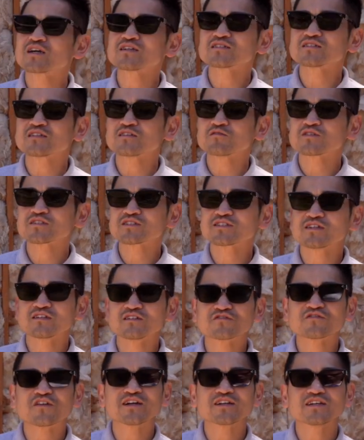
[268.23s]
Because it was
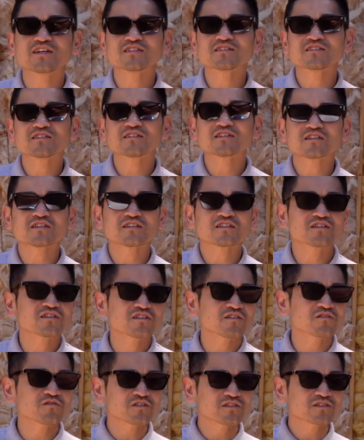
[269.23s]
seller financing,
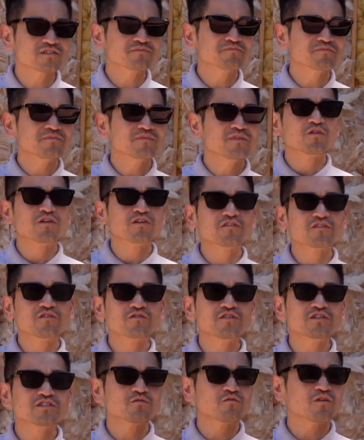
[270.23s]
one of
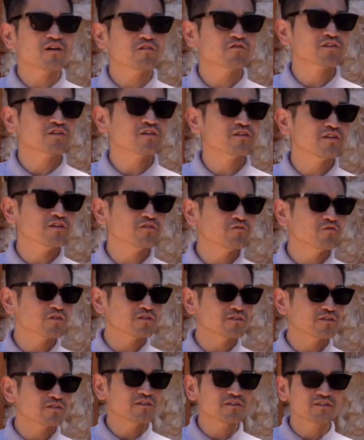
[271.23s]
the reasons why
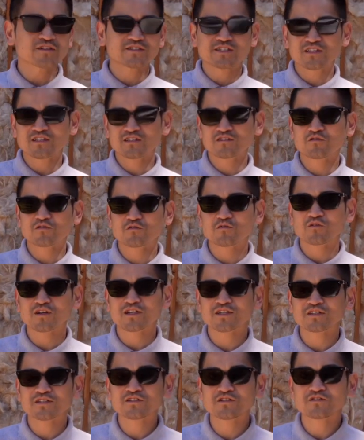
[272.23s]
a seller would
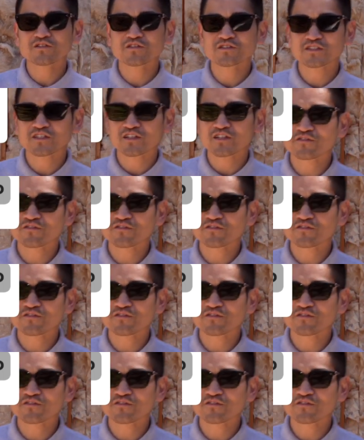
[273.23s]
want to do the